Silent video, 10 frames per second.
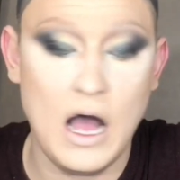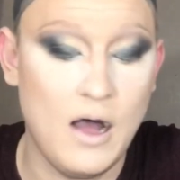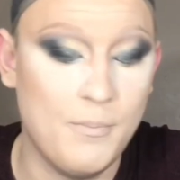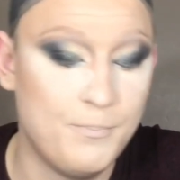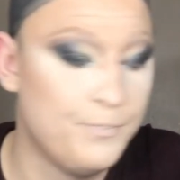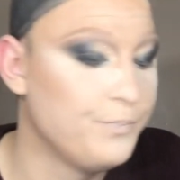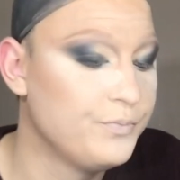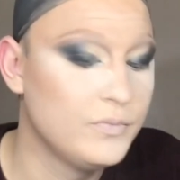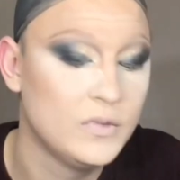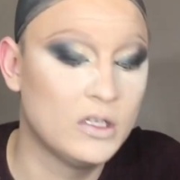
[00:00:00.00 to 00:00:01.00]

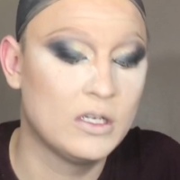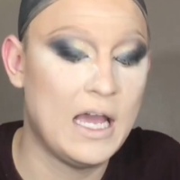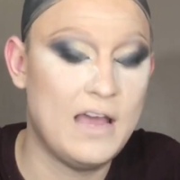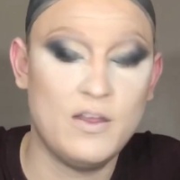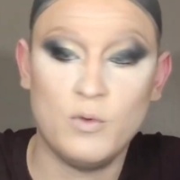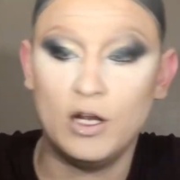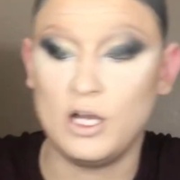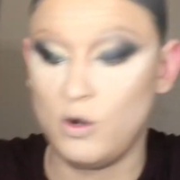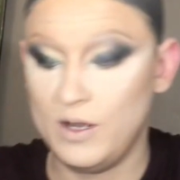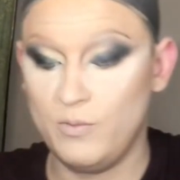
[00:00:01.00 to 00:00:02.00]
Okay, then we're going to
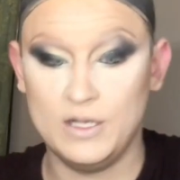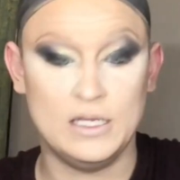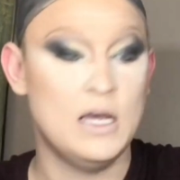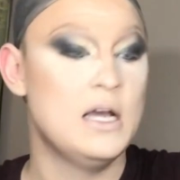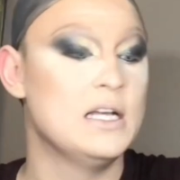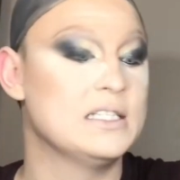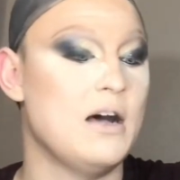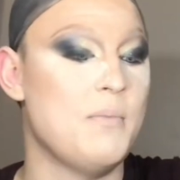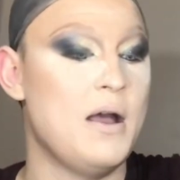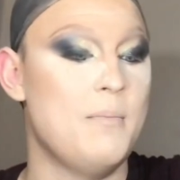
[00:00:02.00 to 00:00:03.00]
go in with
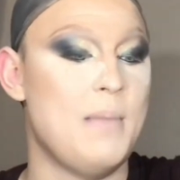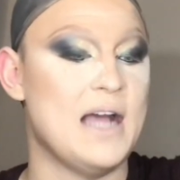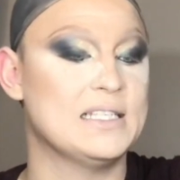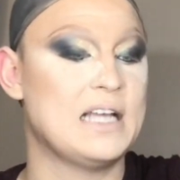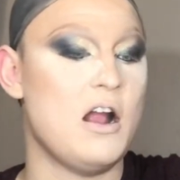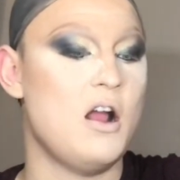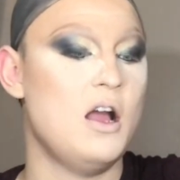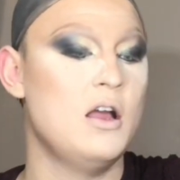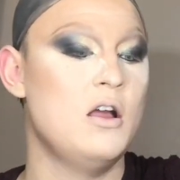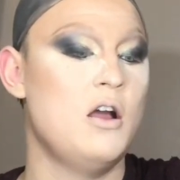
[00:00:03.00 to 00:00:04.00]
some
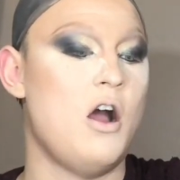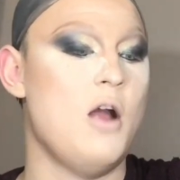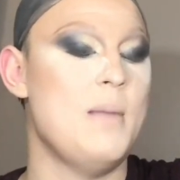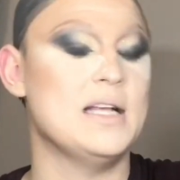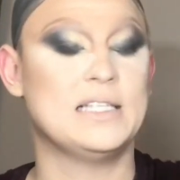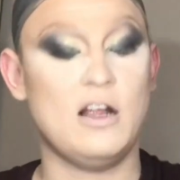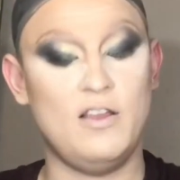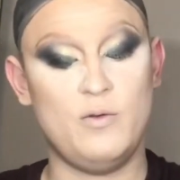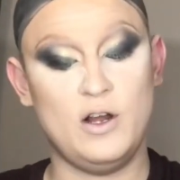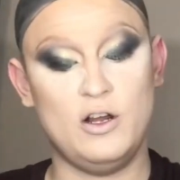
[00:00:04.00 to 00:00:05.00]
mascara. Our
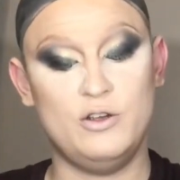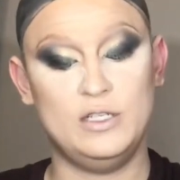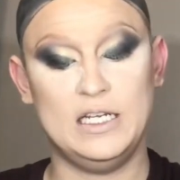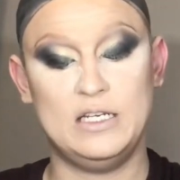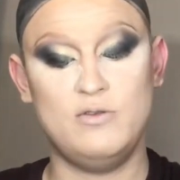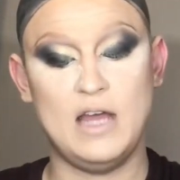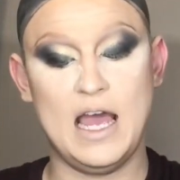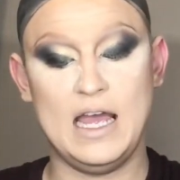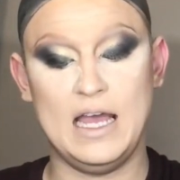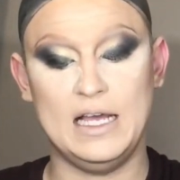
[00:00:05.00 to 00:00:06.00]
mascara that we are using
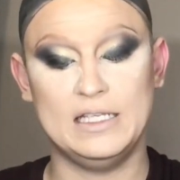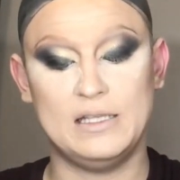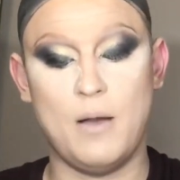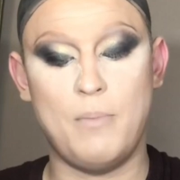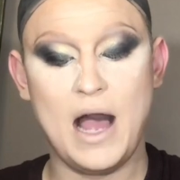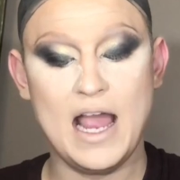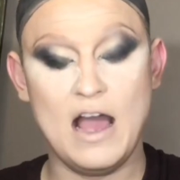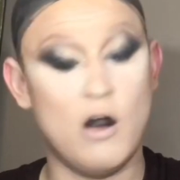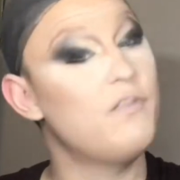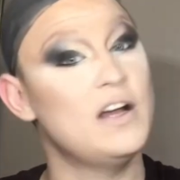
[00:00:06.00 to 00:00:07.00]
today is by
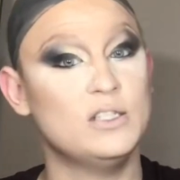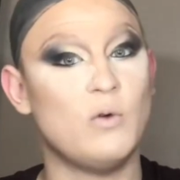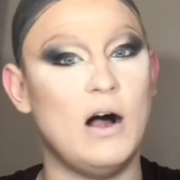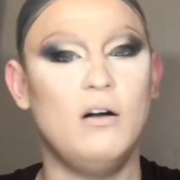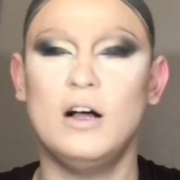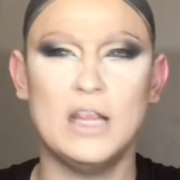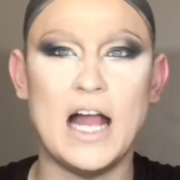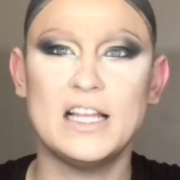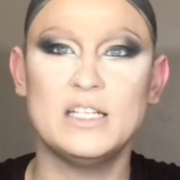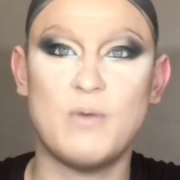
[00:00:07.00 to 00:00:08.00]
e.l.f. as well. A
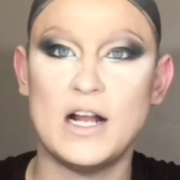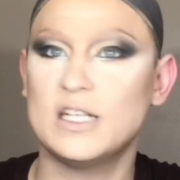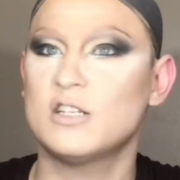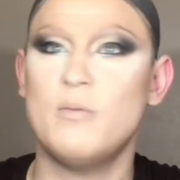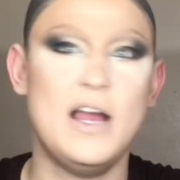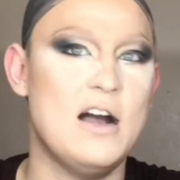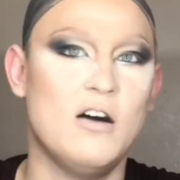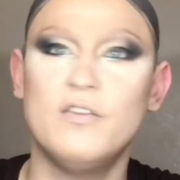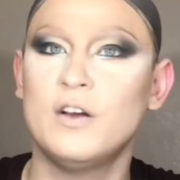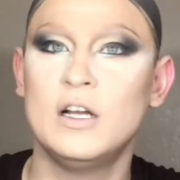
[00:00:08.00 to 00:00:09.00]
lot of these products are by
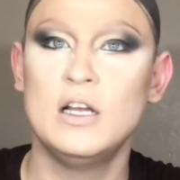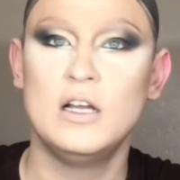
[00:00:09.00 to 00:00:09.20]
e.l.f.